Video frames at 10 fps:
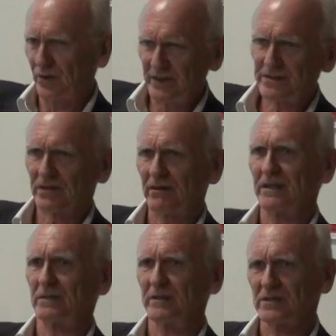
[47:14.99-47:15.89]
and
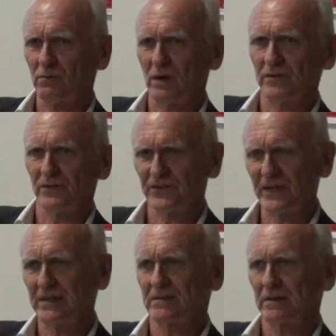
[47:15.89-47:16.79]
integrate them into one
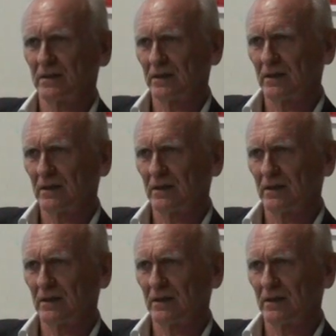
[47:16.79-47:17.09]
state,